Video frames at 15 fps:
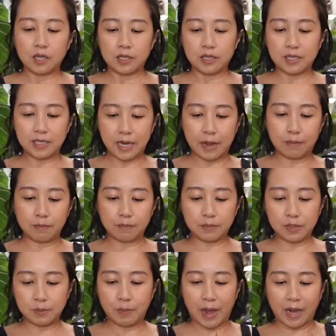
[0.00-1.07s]

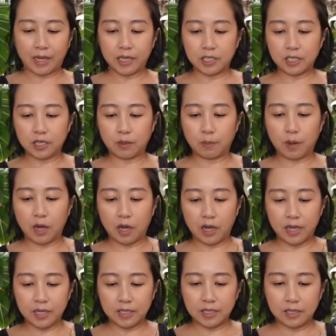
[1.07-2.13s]
stems back into the
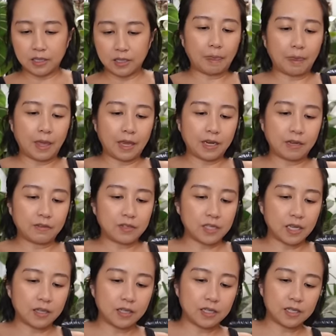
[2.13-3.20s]
pot. And I've
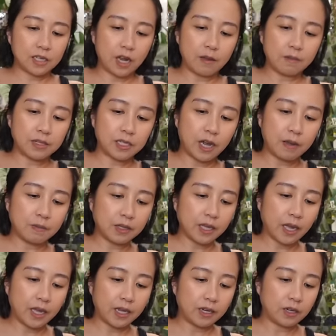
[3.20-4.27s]
said this time and time
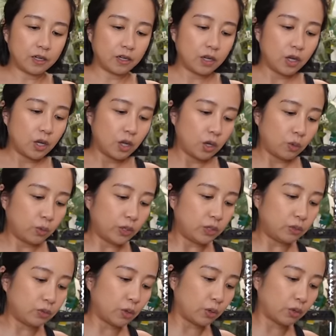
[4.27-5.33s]
again, when
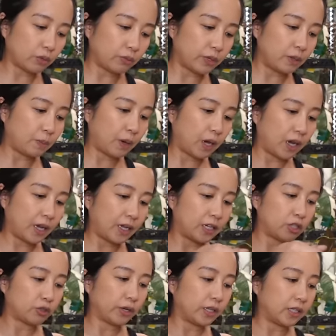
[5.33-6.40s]
you go to repot
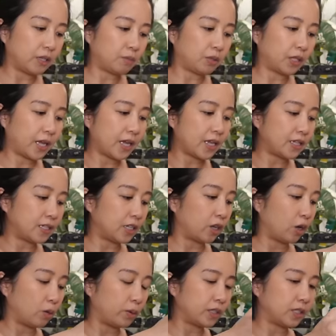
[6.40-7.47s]
trailing plants, it
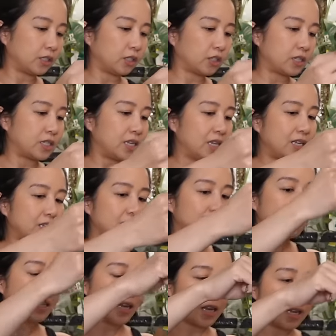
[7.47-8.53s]
always looks
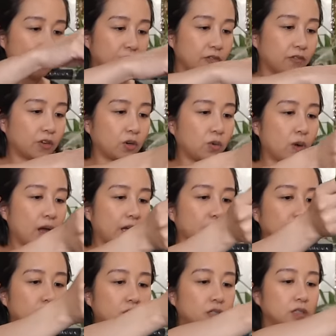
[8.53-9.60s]
insane for a
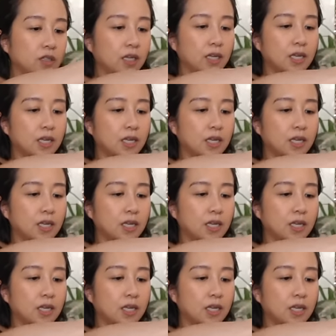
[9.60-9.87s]
while.